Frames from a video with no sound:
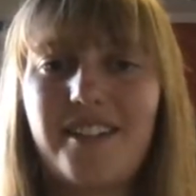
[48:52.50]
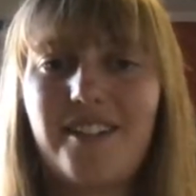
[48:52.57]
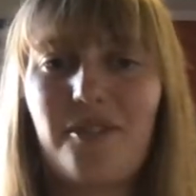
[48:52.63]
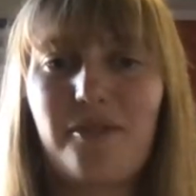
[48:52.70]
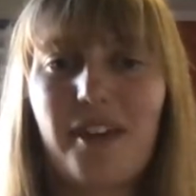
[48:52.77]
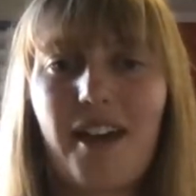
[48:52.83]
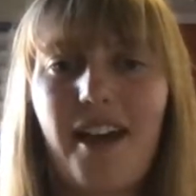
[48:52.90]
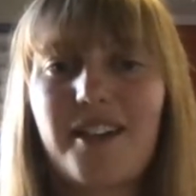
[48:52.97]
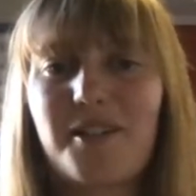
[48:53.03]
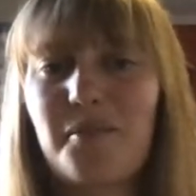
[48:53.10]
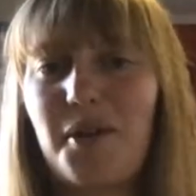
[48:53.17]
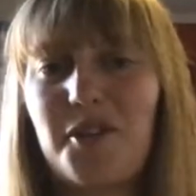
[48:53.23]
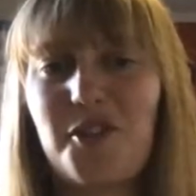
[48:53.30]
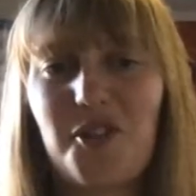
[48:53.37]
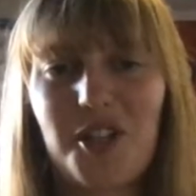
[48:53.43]
of cask
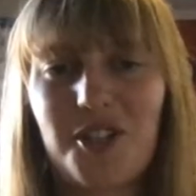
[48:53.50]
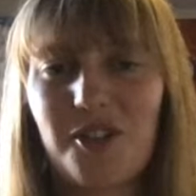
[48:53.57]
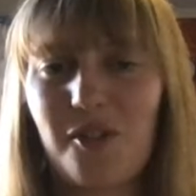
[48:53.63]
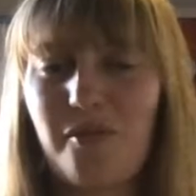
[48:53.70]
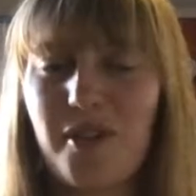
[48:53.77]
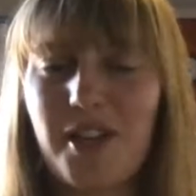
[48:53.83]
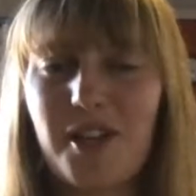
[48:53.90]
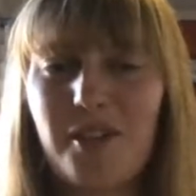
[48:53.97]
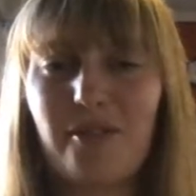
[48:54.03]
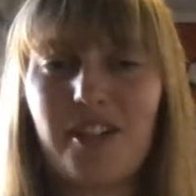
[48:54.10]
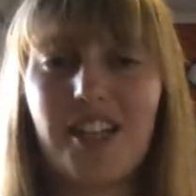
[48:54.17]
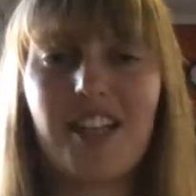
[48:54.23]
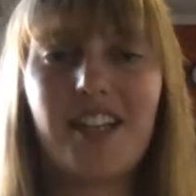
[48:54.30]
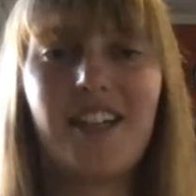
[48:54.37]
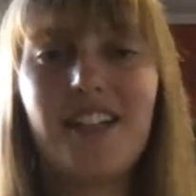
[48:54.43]
maturation are very
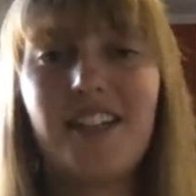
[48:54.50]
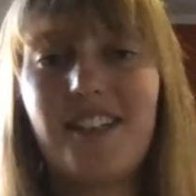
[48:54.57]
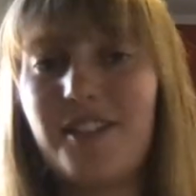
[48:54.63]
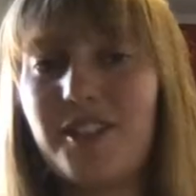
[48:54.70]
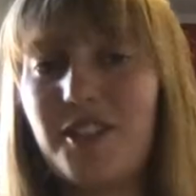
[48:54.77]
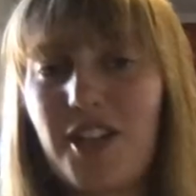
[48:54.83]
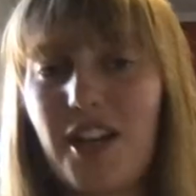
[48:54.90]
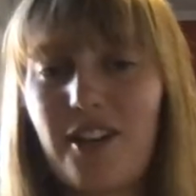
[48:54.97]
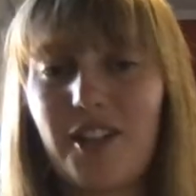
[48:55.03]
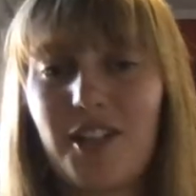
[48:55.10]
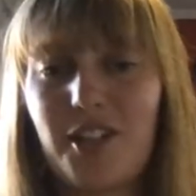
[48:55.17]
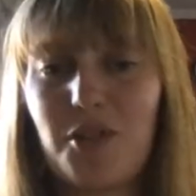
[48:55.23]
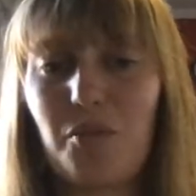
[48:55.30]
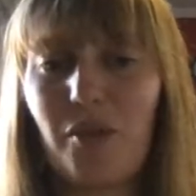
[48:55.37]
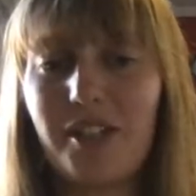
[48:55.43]
funny. It's generally
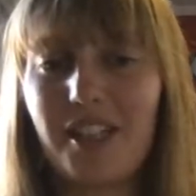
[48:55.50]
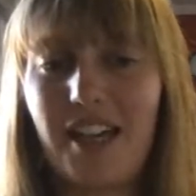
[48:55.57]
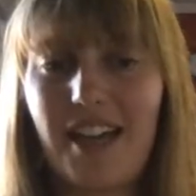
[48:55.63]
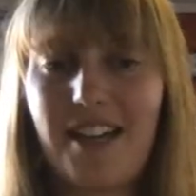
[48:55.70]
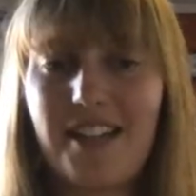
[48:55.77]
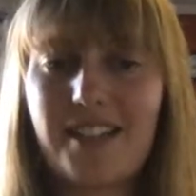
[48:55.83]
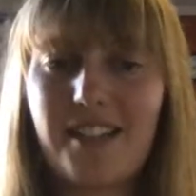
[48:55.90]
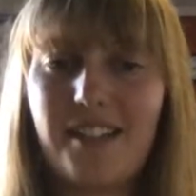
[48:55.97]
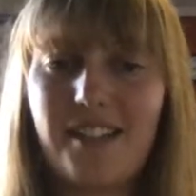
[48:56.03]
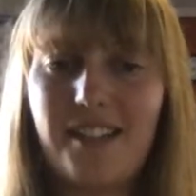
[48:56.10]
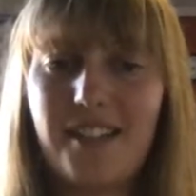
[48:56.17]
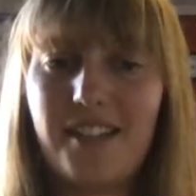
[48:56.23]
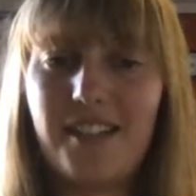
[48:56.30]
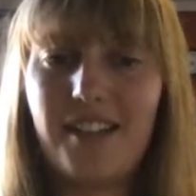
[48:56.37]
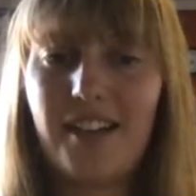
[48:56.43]
just one cask,
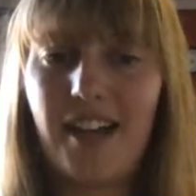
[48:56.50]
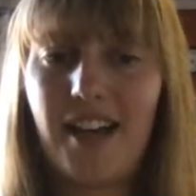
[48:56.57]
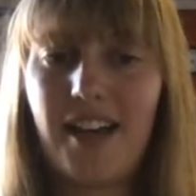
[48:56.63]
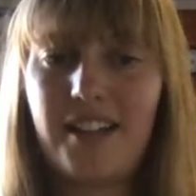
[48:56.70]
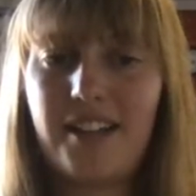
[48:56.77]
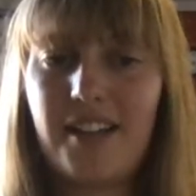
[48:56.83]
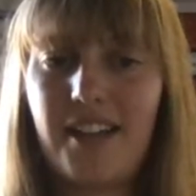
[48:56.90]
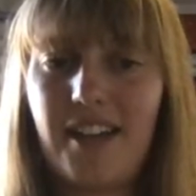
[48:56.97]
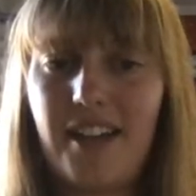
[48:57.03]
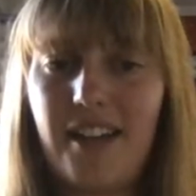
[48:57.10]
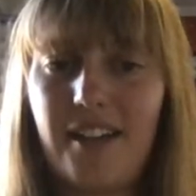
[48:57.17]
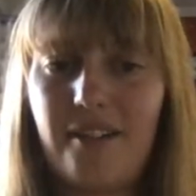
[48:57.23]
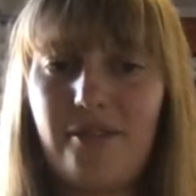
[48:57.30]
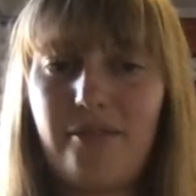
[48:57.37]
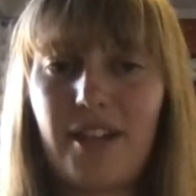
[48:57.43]
and
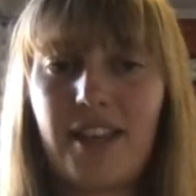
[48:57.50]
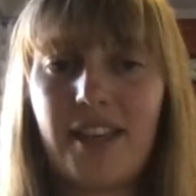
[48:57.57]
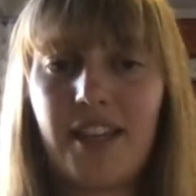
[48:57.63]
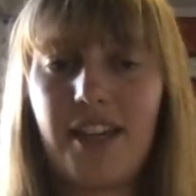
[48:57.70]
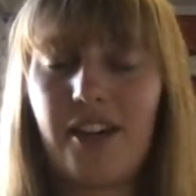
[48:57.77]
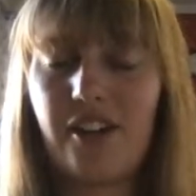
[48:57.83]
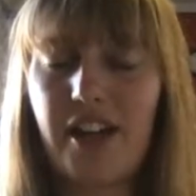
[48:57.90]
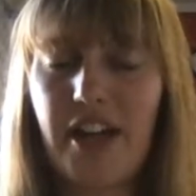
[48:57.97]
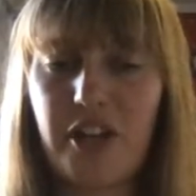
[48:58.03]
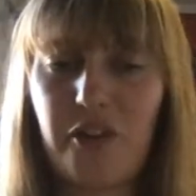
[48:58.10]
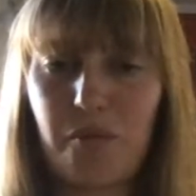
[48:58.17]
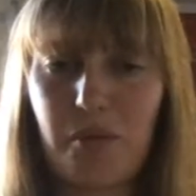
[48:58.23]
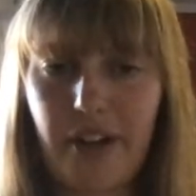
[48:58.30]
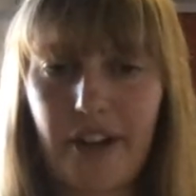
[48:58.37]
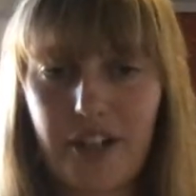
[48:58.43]
Finlay, our head
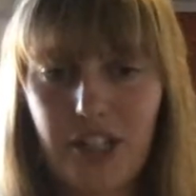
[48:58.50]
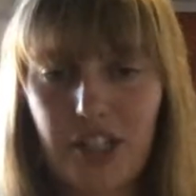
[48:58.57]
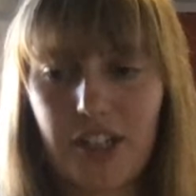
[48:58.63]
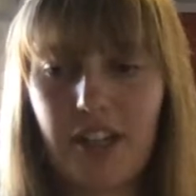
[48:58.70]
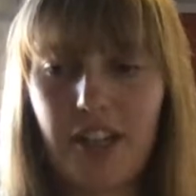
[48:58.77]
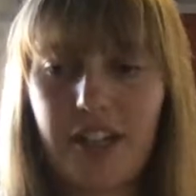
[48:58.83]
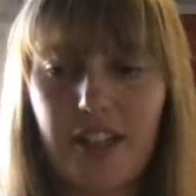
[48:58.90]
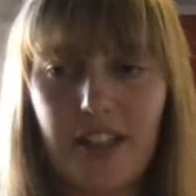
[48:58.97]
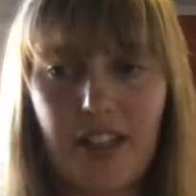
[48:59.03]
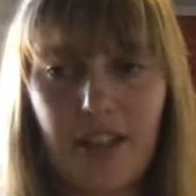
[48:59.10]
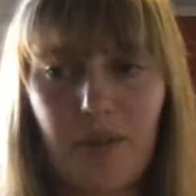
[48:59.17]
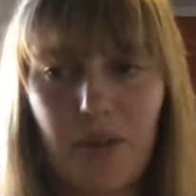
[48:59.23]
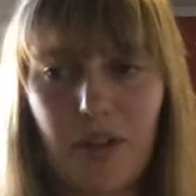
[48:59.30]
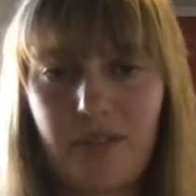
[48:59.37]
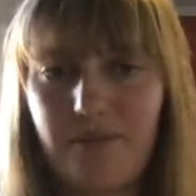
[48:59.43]
of production,
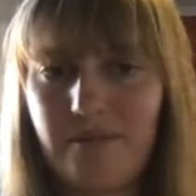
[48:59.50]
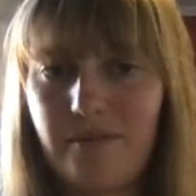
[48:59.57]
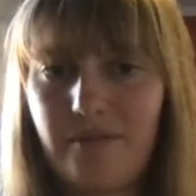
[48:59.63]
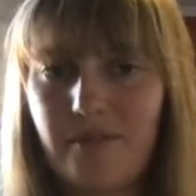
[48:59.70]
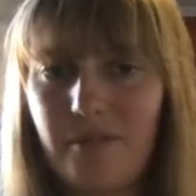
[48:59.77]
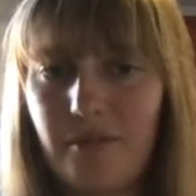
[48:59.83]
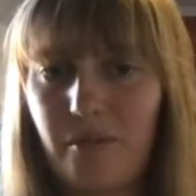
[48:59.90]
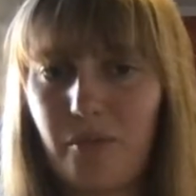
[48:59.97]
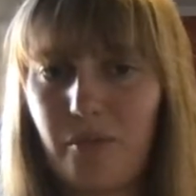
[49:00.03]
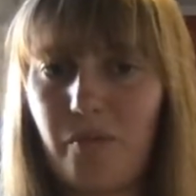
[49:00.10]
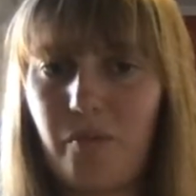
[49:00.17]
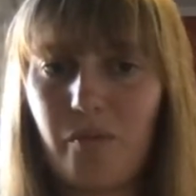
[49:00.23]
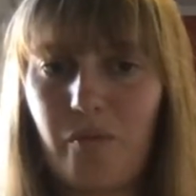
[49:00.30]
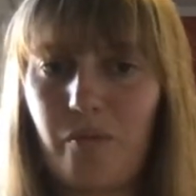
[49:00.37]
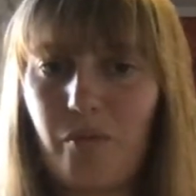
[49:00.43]
currently will
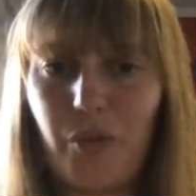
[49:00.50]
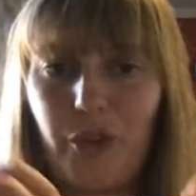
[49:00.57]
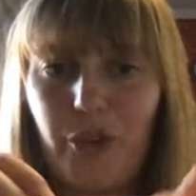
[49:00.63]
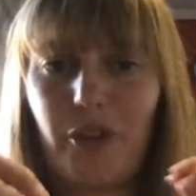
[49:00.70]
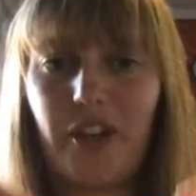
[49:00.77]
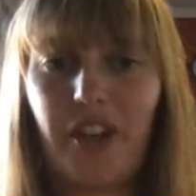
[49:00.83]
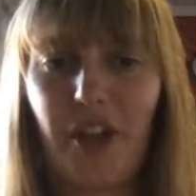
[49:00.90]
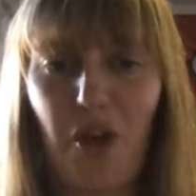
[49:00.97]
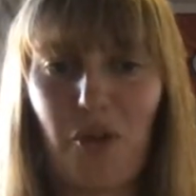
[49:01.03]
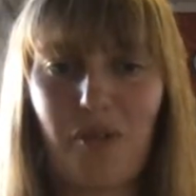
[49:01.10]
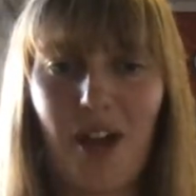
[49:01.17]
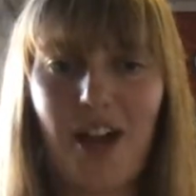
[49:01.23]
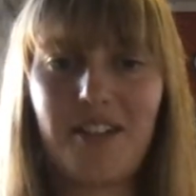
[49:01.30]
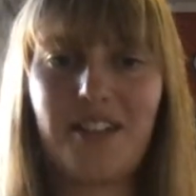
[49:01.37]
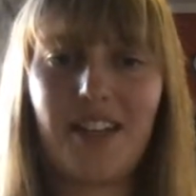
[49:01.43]
do a little
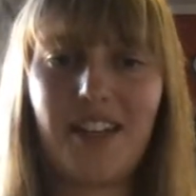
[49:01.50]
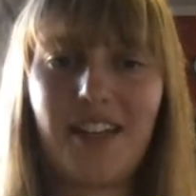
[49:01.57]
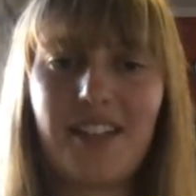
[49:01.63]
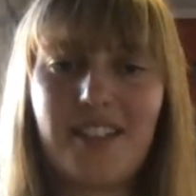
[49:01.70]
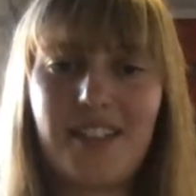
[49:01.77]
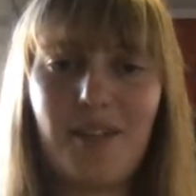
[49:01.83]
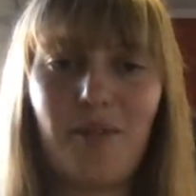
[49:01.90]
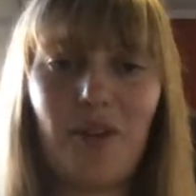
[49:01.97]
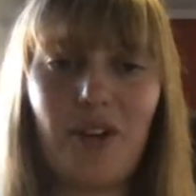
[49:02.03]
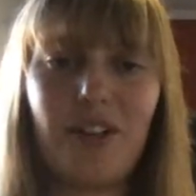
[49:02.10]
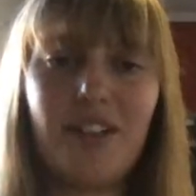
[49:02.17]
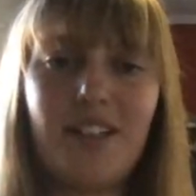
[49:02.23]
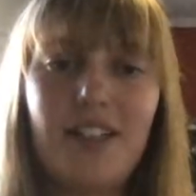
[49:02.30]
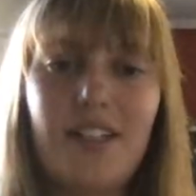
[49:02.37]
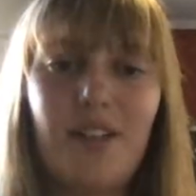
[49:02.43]
vatting and see
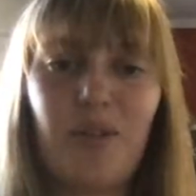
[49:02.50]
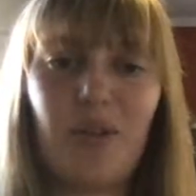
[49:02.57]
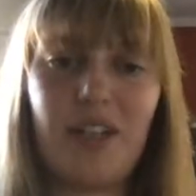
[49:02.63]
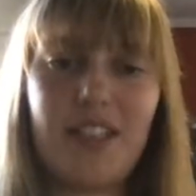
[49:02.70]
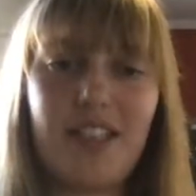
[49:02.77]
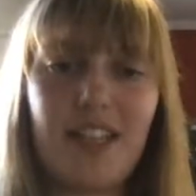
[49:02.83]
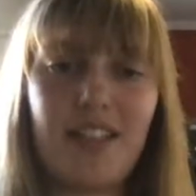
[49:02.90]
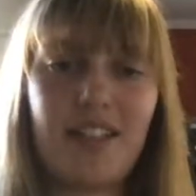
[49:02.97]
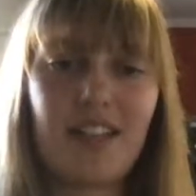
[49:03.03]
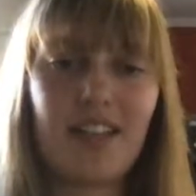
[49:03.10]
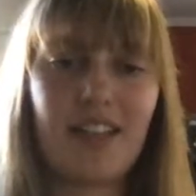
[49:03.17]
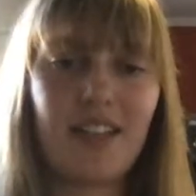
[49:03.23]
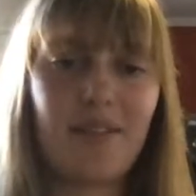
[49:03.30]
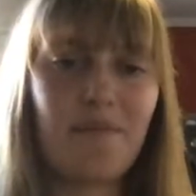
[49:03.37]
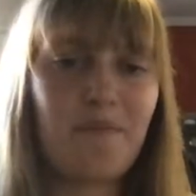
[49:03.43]
what it tastes
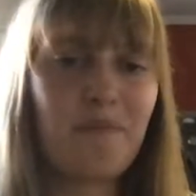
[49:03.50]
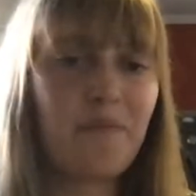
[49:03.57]
like,